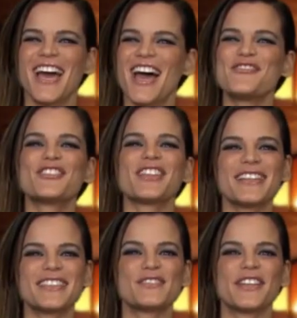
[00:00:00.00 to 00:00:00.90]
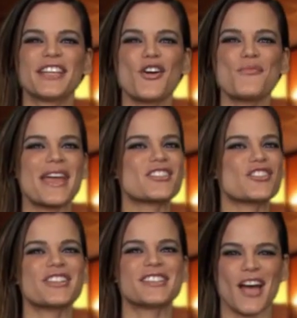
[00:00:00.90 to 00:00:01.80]
if you like this video, make sure
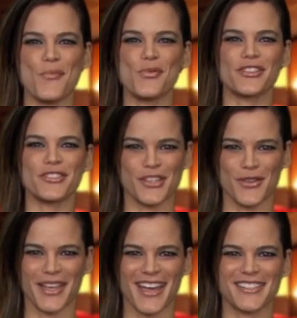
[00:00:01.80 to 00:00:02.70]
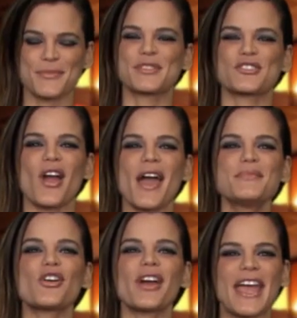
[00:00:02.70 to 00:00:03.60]
to stop what you're doing and subscribe
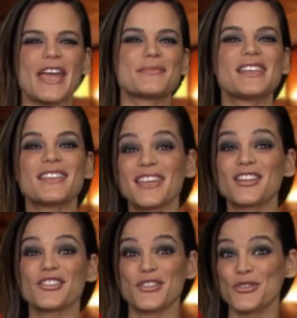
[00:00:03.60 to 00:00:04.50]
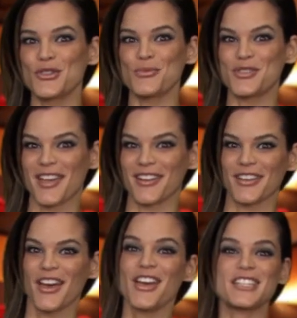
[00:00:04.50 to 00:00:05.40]
to our AMC Theaters YouTube channel
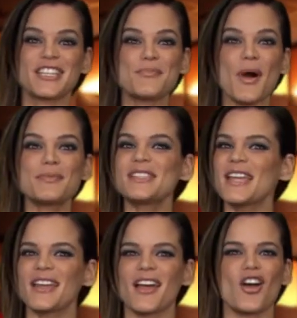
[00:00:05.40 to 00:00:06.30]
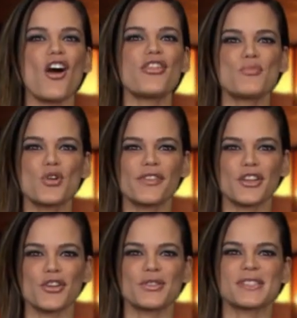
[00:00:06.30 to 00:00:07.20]
to keep up to date on all the movie
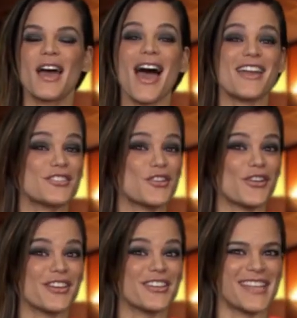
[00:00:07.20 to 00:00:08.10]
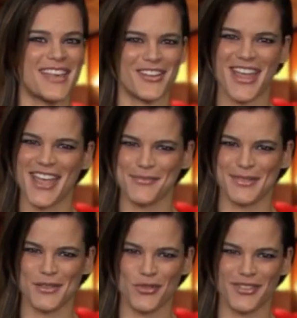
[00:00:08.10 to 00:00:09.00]
news, editorials, and our
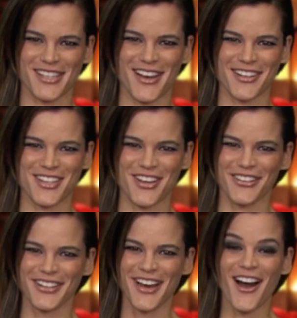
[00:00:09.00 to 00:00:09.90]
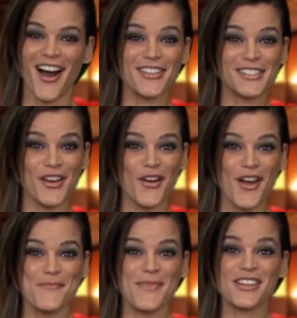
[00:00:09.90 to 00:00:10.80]
AMC Movie Talk Show. Also,
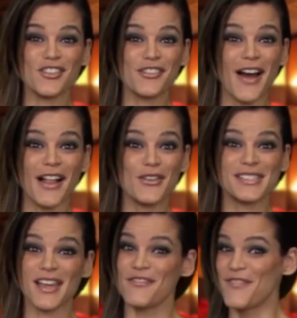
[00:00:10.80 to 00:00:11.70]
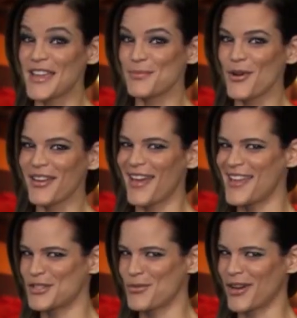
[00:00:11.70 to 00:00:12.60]
make sure to follow us on Facebook
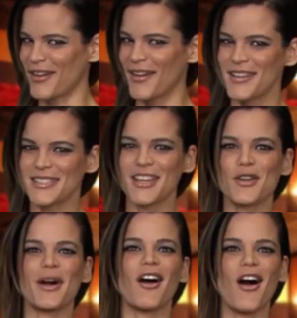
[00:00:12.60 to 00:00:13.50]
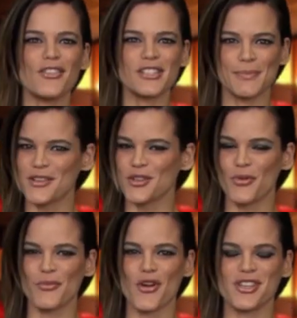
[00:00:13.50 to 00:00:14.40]
and Twitter to hear about all our special
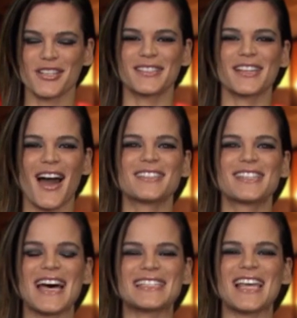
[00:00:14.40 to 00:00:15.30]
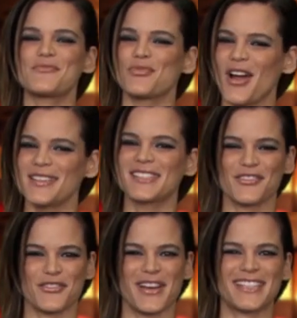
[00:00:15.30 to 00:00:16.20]
promotions, contests, and prize
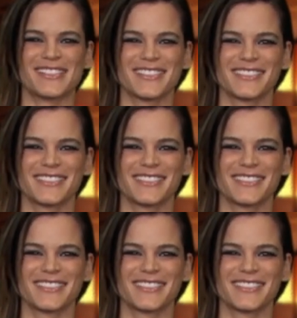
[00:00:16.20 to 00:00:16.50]
giveaways.